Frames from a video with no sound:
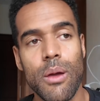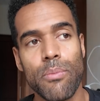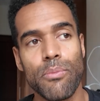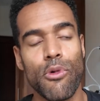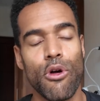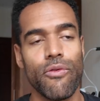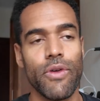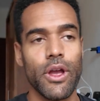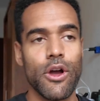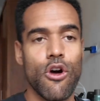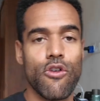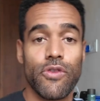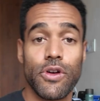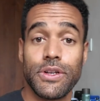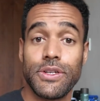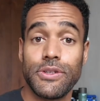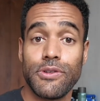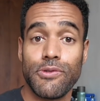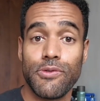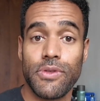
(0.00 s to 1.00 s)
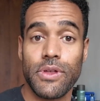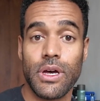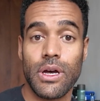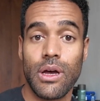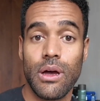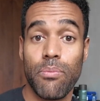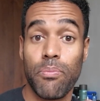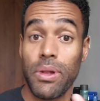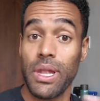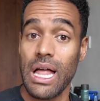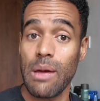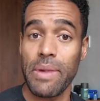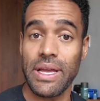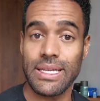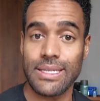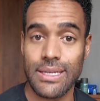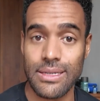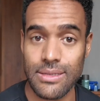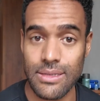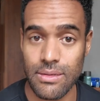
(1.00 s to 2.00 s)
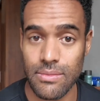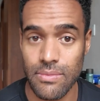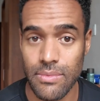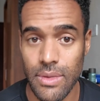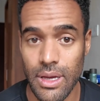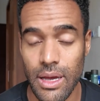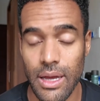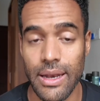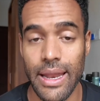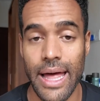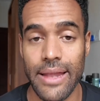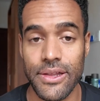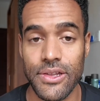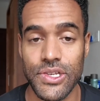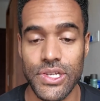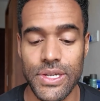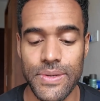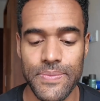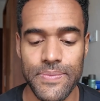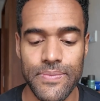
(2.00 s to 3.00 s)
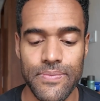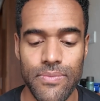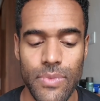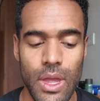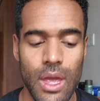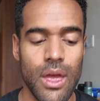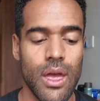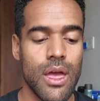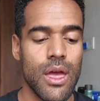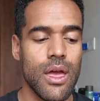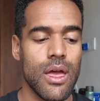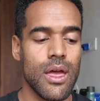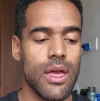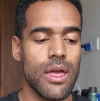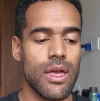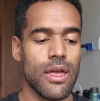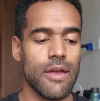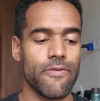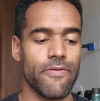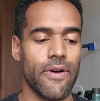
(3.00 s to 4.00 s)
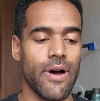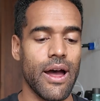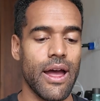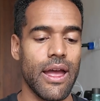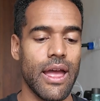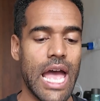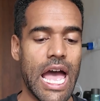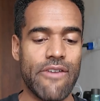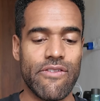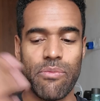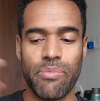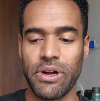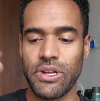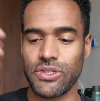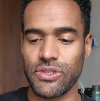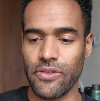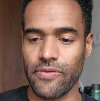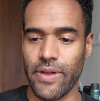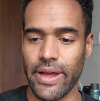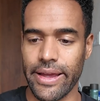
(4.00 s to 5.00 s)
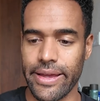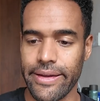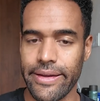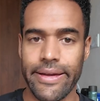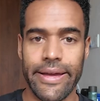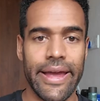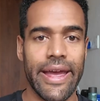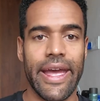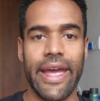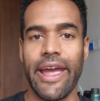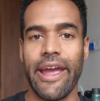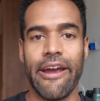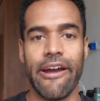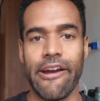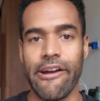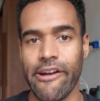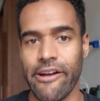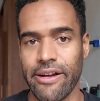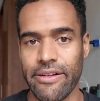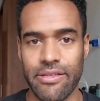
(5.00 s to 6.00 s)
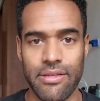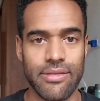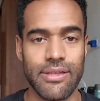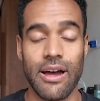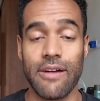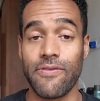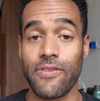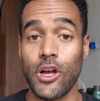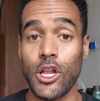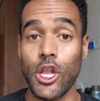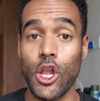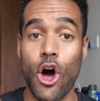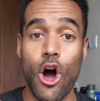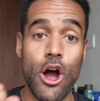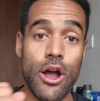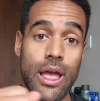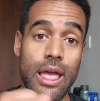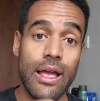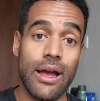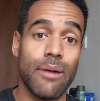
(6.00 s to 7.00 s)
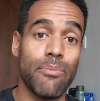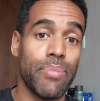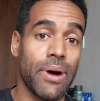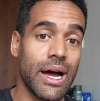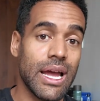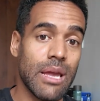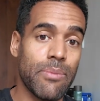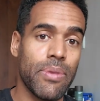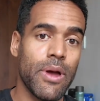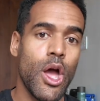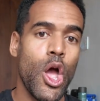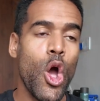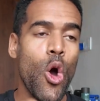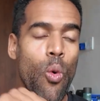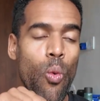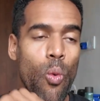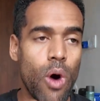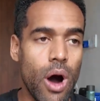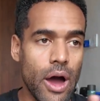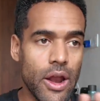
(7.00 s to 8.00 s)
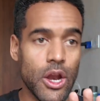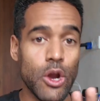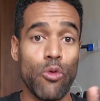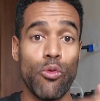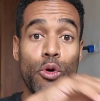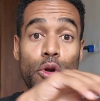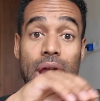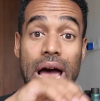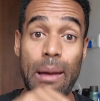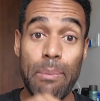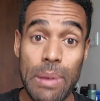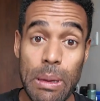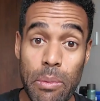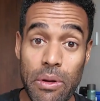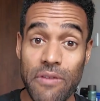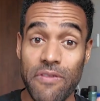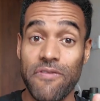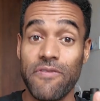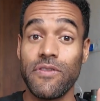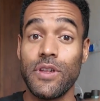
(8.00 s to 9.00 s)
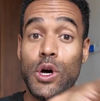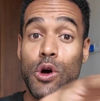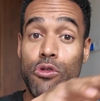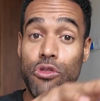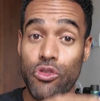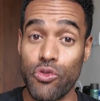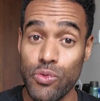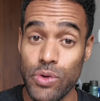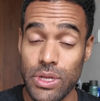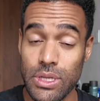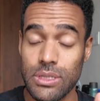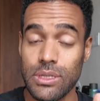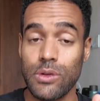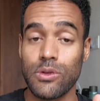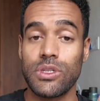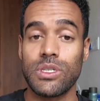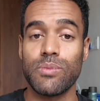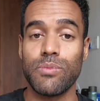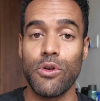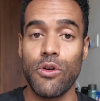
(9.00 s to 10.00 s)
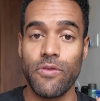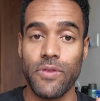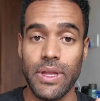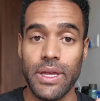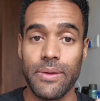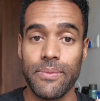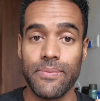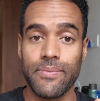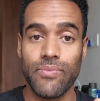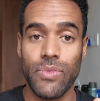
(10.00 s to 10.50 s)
Moving over to the plumbing system analogy, if I have a bunch of hair stuff clogging a pipe, water will not be able to flow through it so smoothly.